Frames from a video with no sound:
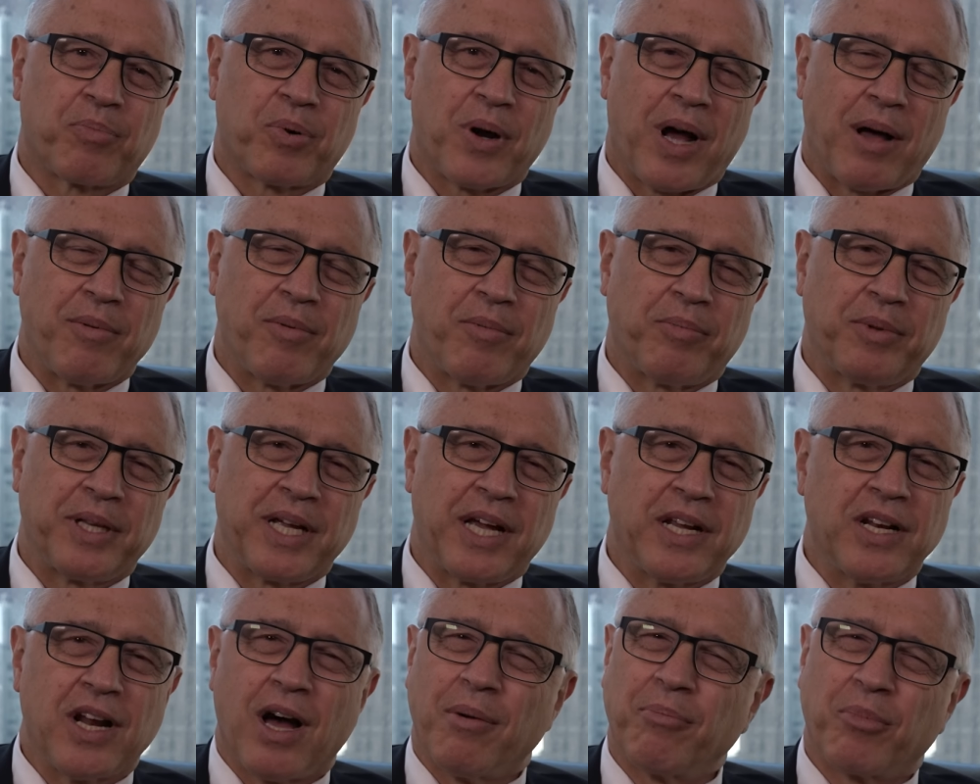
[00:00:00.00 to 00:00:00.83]
probably
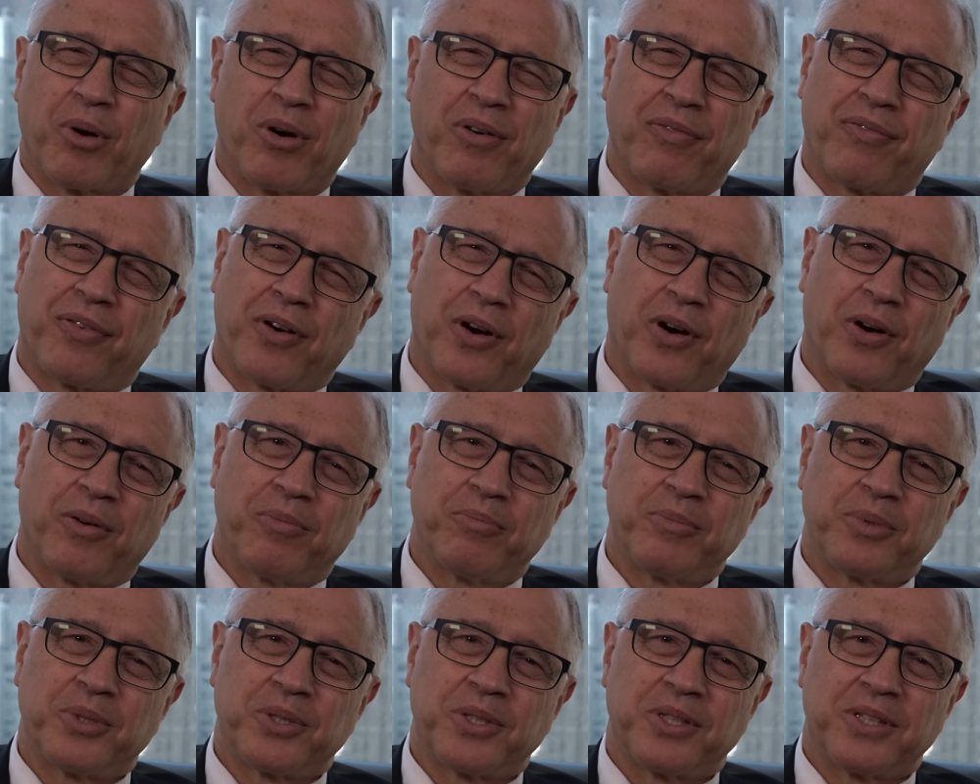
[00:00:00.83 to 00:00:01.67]
a number of
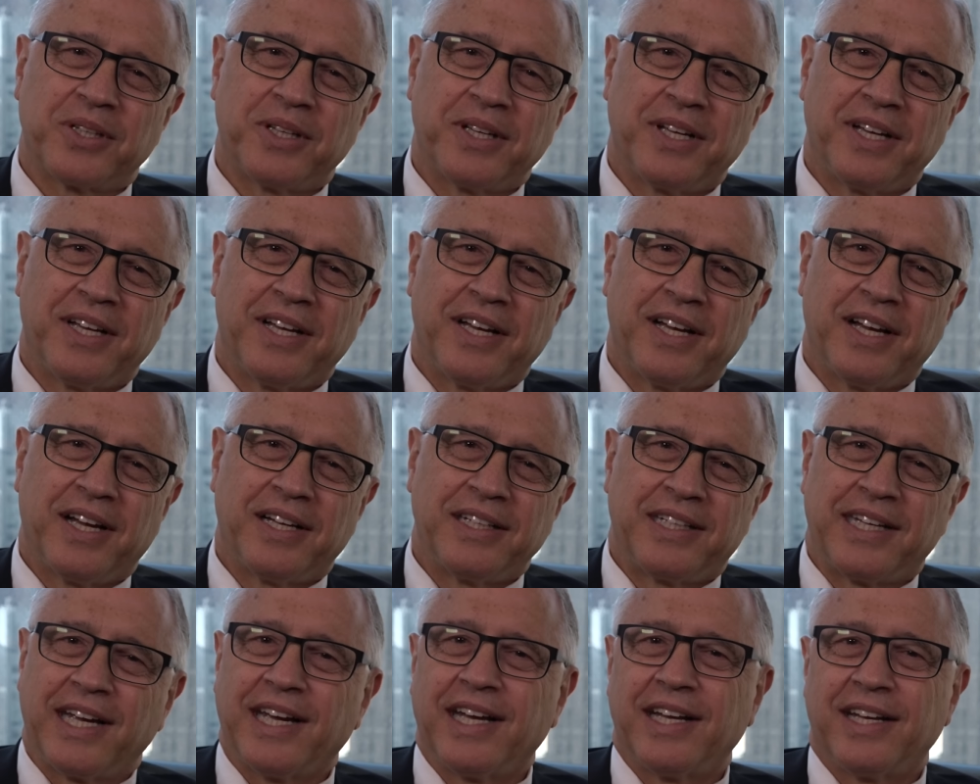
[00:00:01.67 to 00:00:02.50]
firms
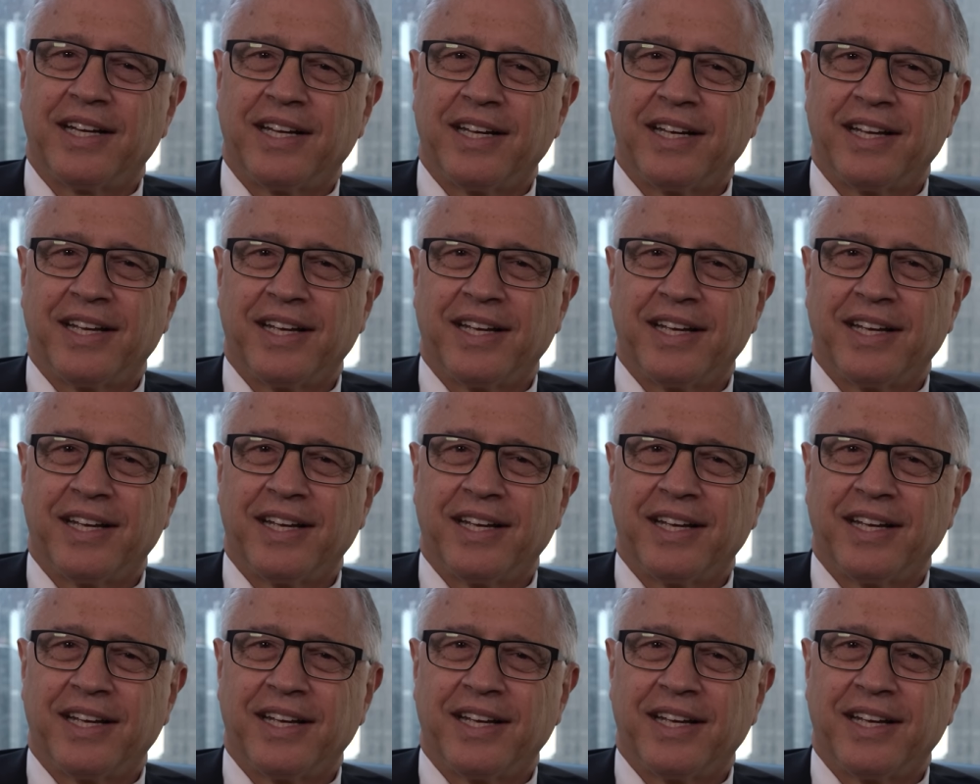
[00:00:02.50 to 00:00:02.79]
did